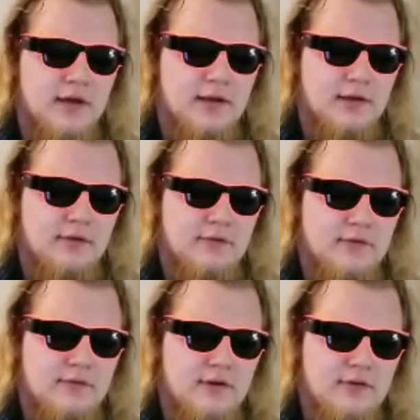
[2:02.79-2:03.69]
deadliest
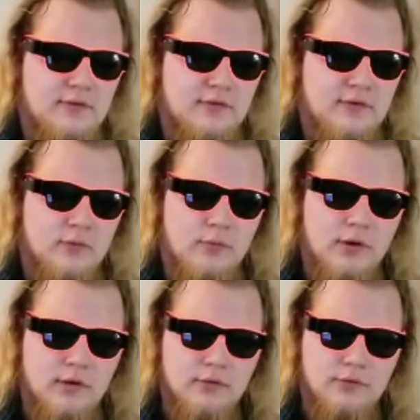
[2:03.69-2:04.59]
diseases in the
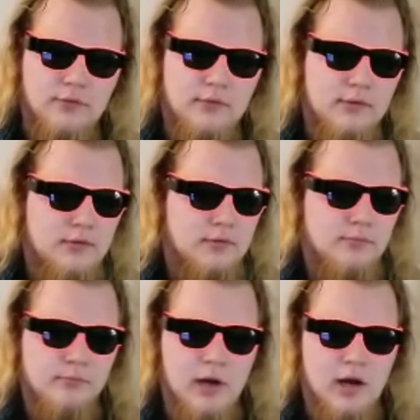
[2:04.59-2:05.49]
world,
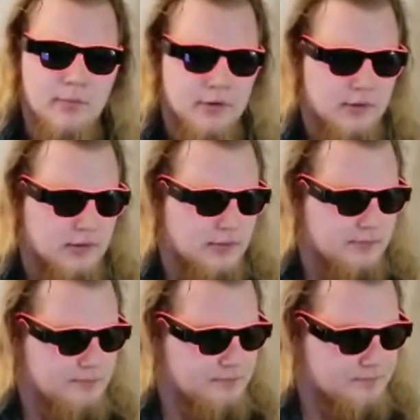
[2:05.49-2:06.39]
Marburg.
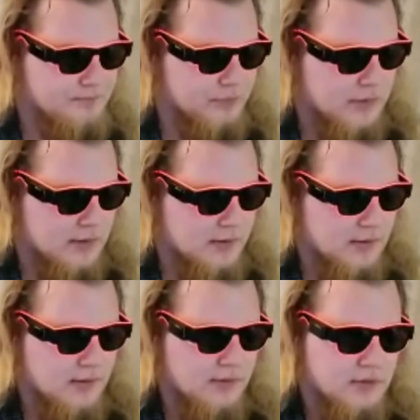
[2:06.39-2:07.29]

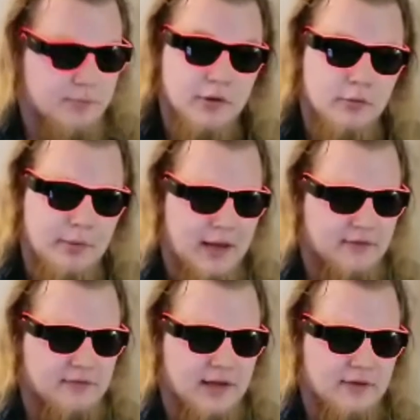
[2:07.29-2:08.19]
A bill
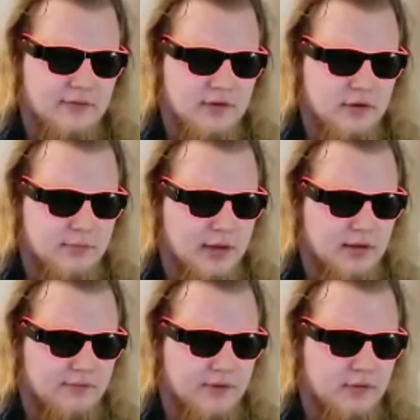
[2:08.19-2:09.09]
passed last year
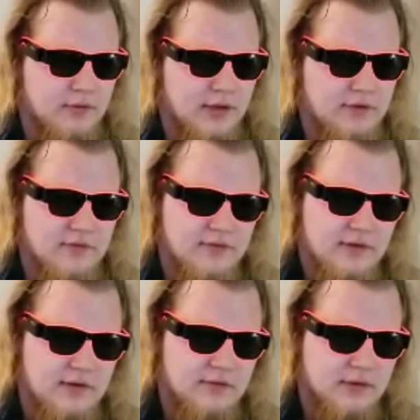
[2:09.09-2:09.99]
by federal
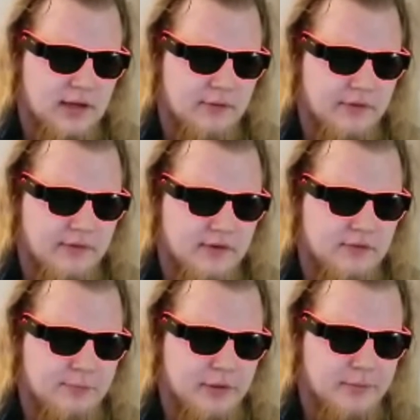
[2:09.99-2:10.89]
agencies allowing the
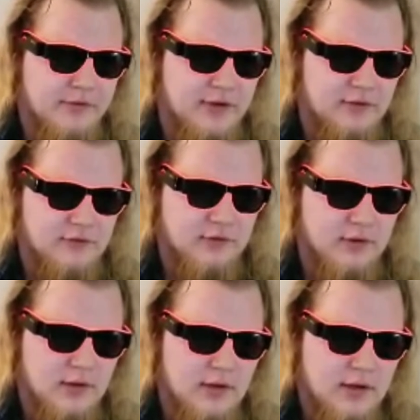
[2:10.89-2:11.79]
experimentation
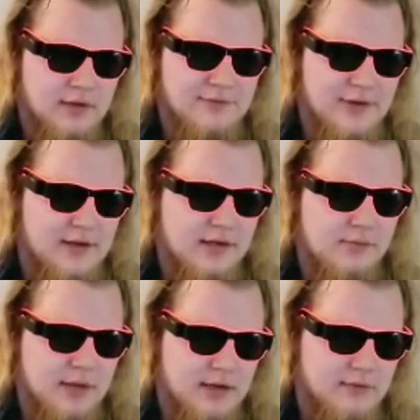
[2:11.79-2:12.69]
on dead
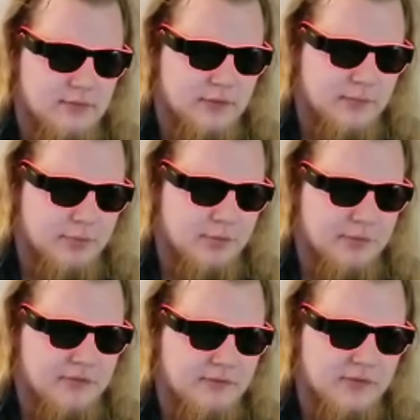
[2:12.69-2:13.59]
inmates with the
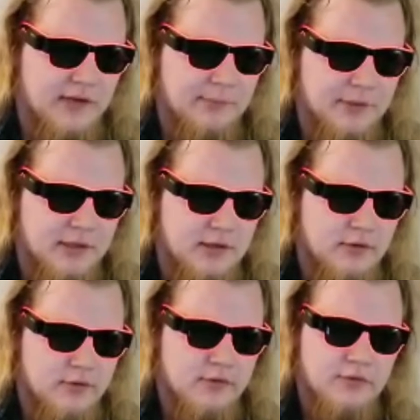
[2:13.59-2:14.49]
purpose of developing
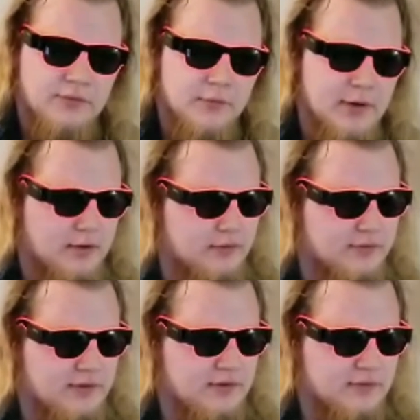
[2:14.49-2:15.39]
cures for rare
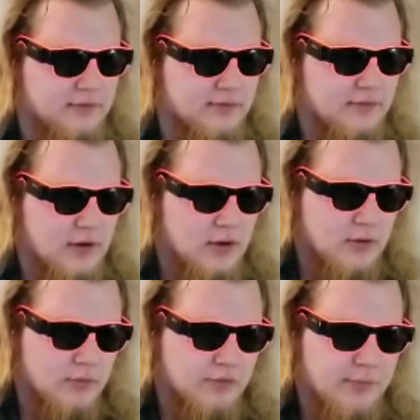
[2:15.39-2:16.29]
diseases
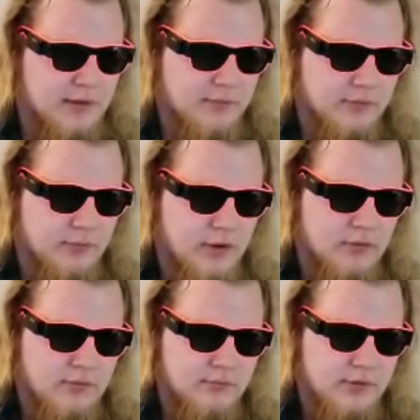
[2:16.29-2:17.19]
was met with
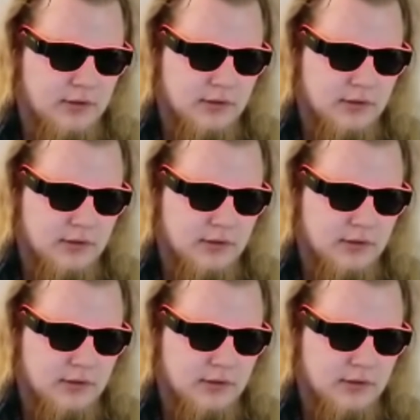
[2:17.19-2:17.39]
welcome